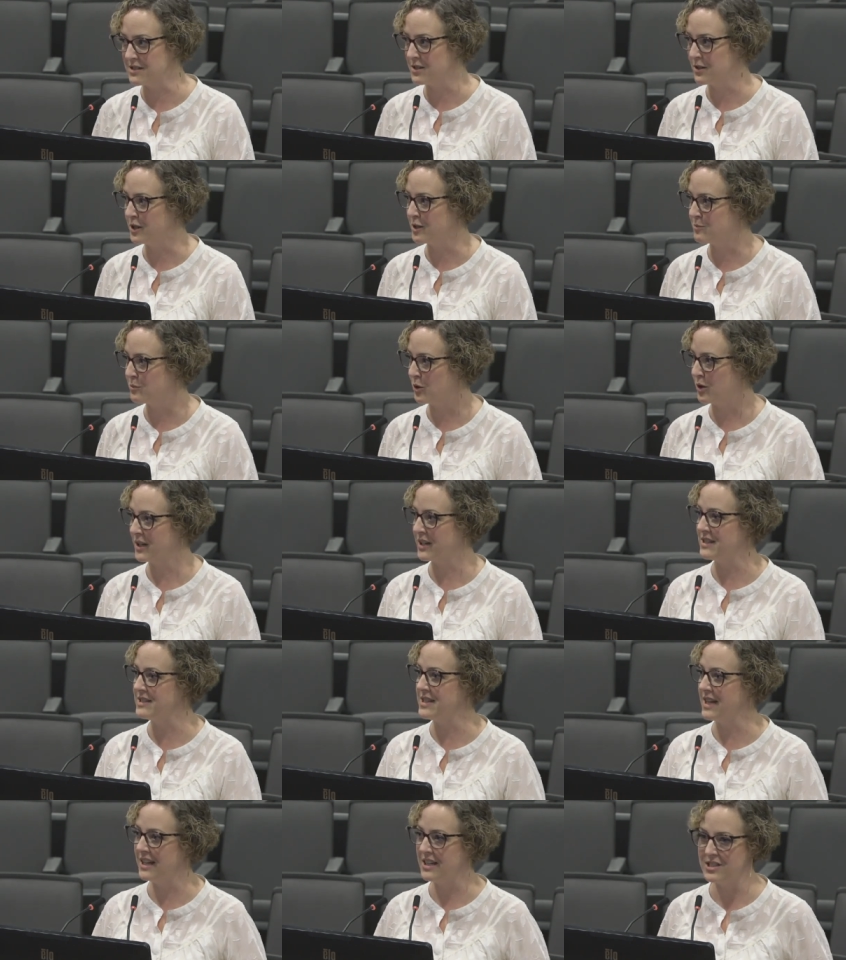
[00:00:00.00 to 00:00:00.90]
So you're more
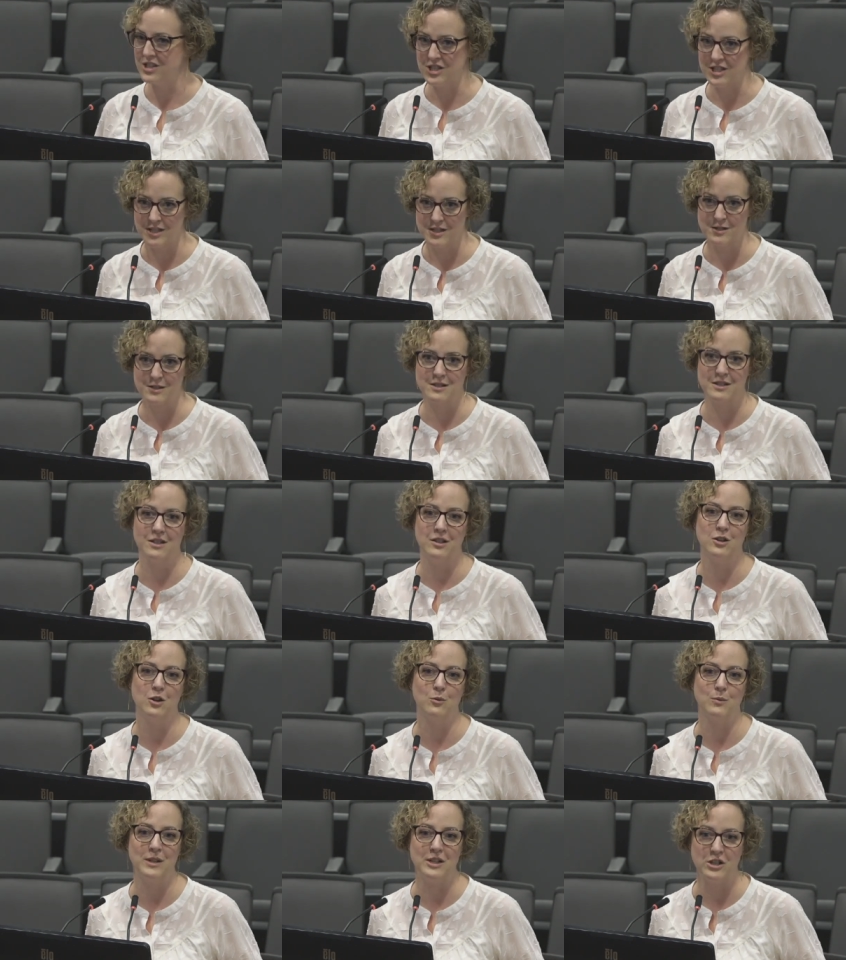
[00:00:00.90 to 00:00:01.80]
contagious, you
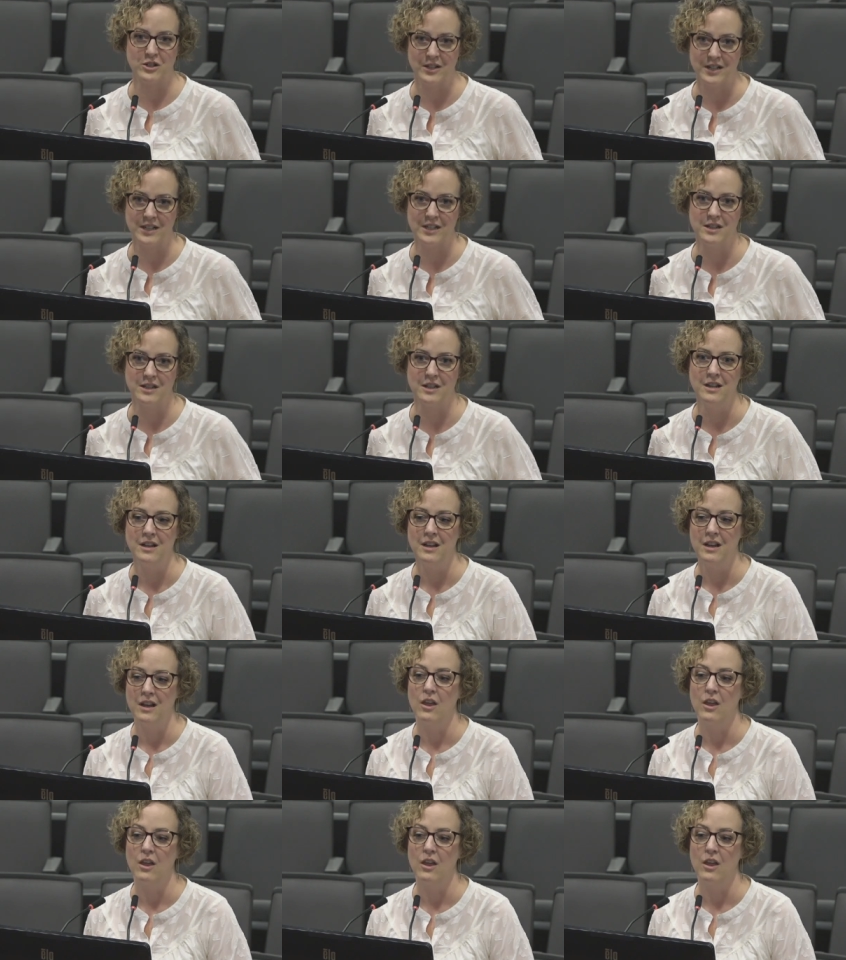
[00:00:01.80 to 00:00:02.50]
know, when you're in